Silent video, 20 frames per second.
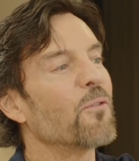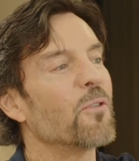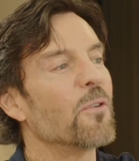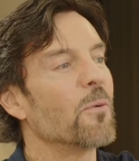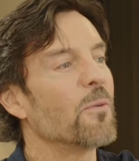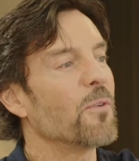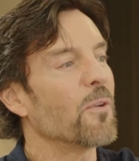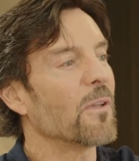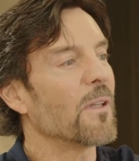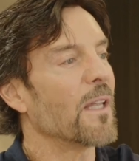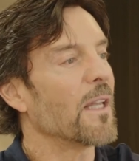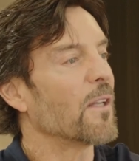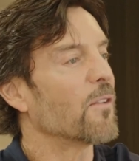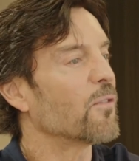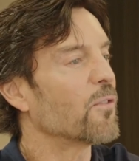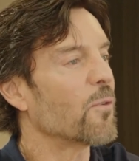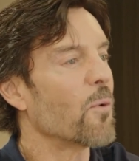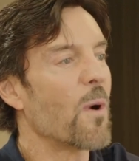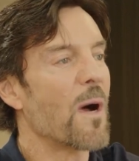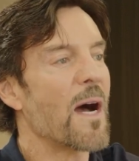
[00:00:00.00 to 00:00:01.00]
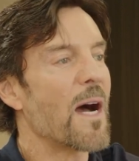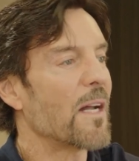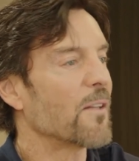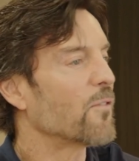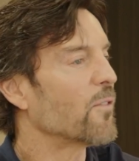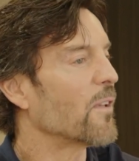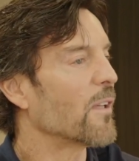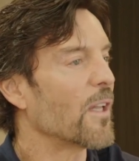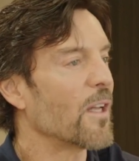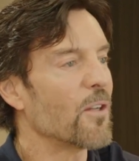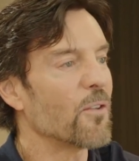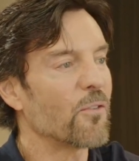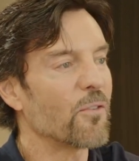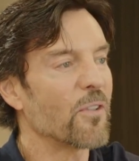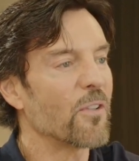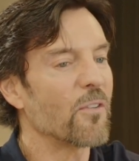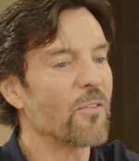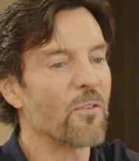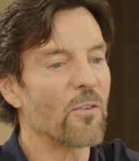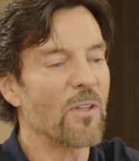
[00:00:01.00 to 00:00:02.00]
do with your legs. Squats,
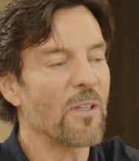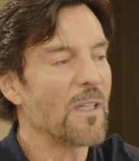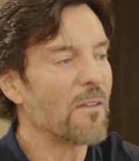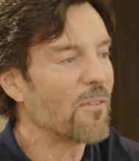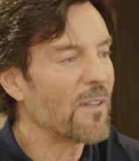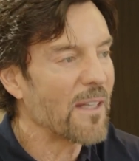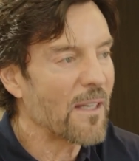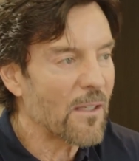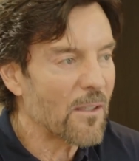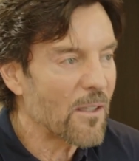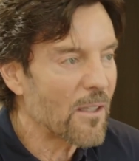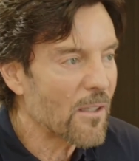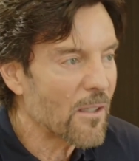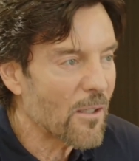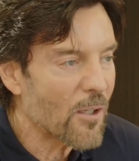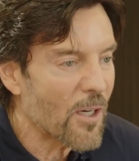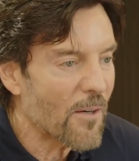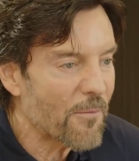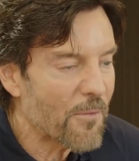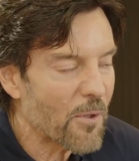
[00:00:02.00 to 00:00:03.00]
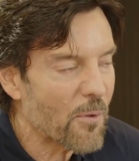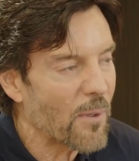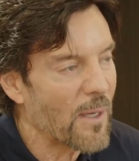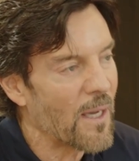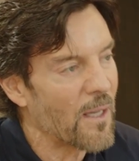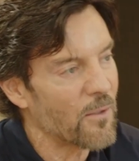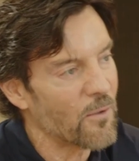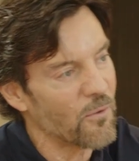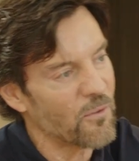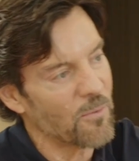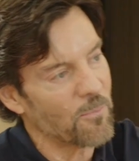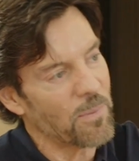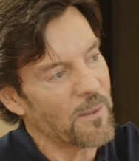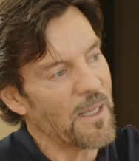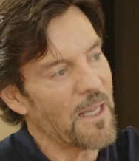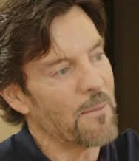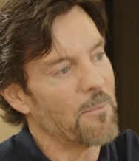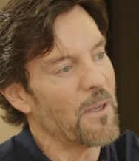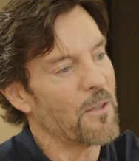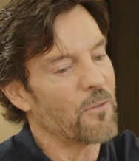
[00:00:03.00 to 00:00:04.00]
lunges, you can even get a little off the ground, do some
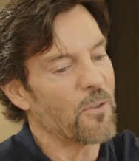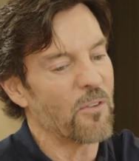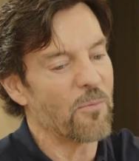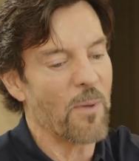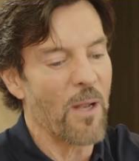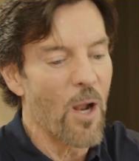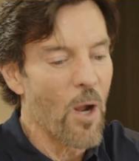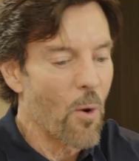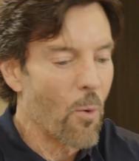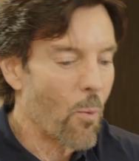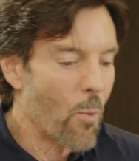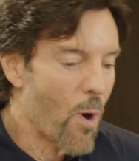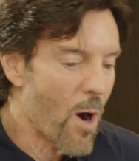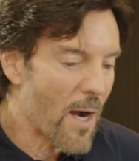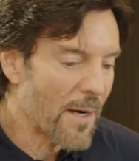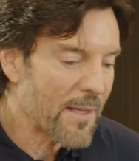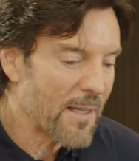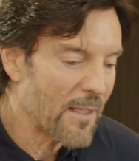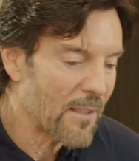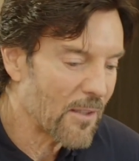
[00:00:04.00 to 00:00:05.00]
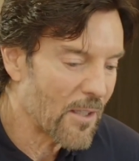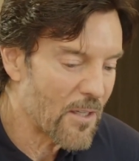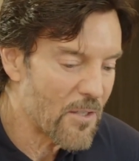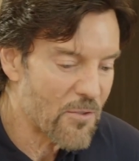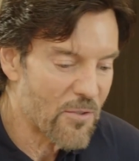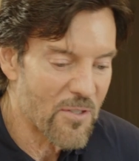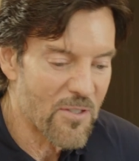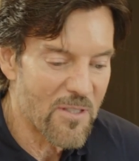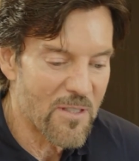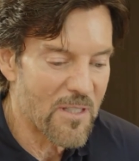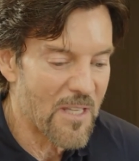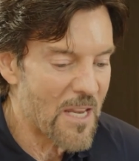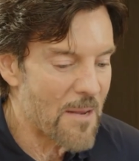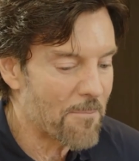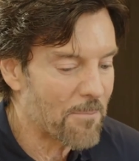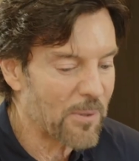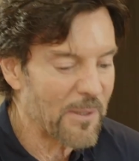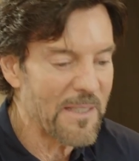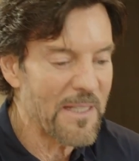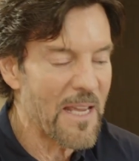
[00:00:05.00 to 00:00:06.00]
plyometrics, but walking lunges,
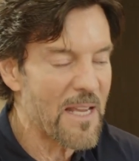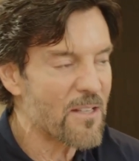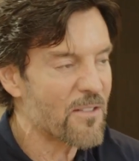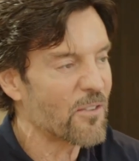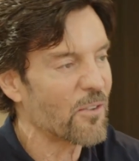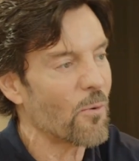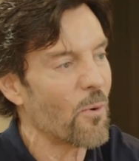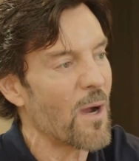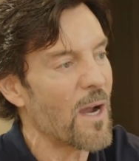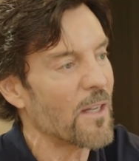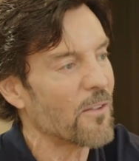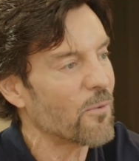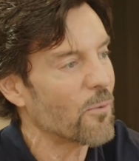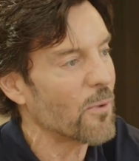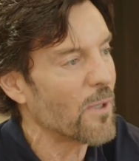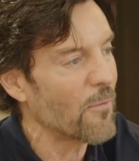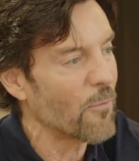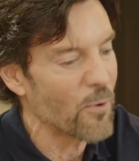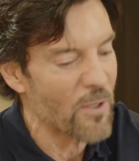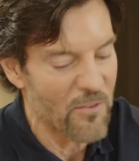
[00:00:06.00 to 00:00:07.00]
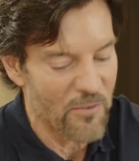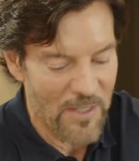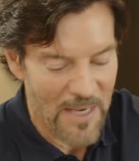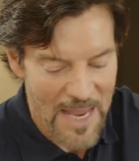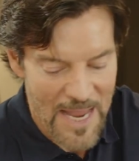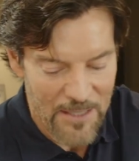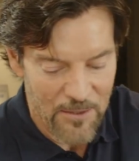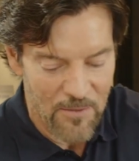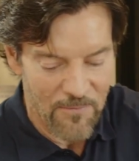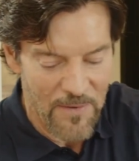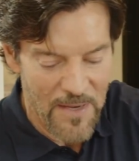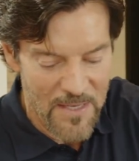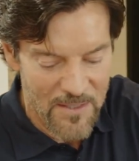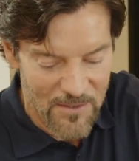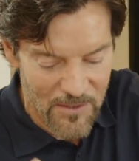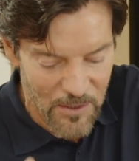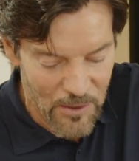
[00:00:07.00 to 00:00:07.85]
deep plie squats, whatever it is that activates the